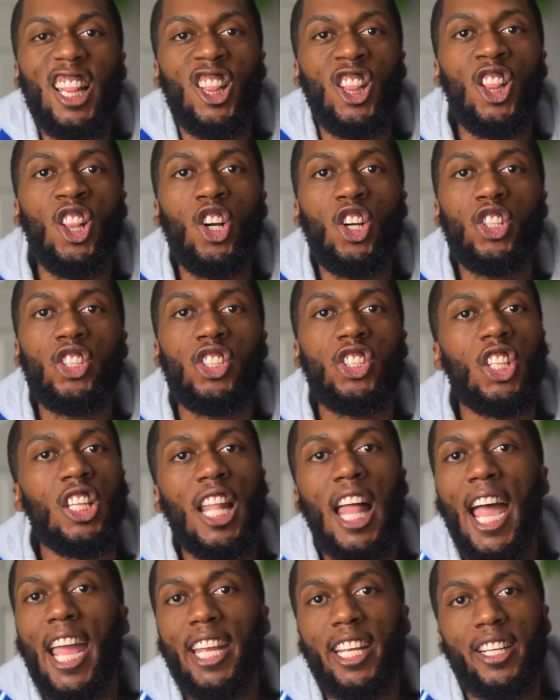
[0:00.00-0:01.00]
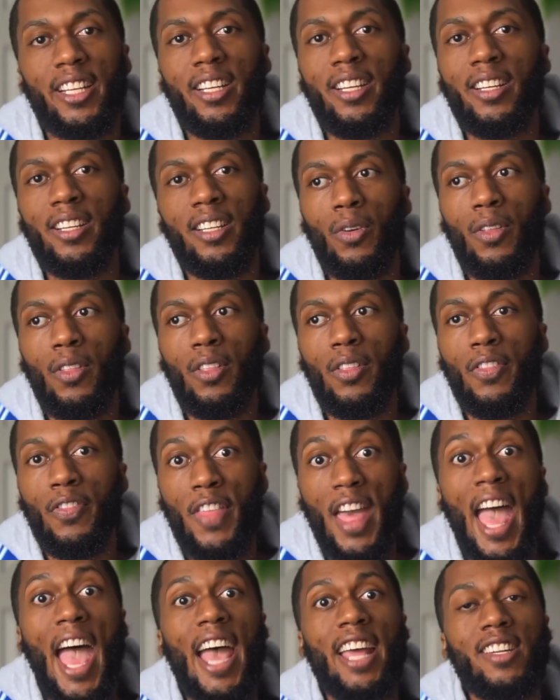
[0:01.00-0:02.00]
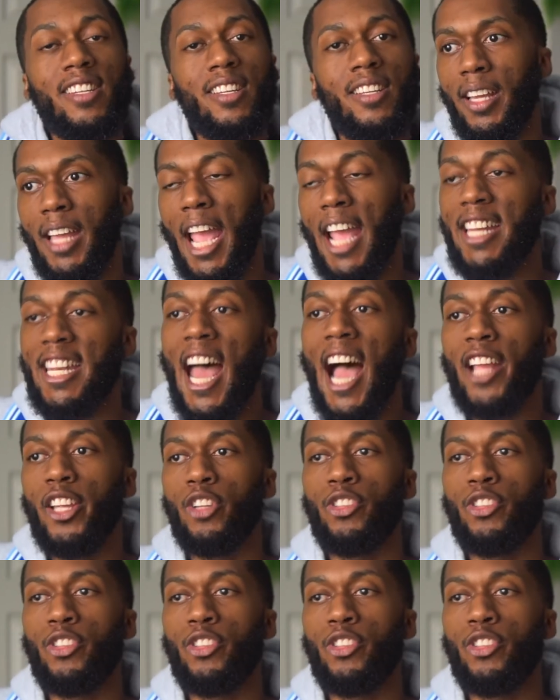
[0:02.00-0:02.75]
looks like that and now you're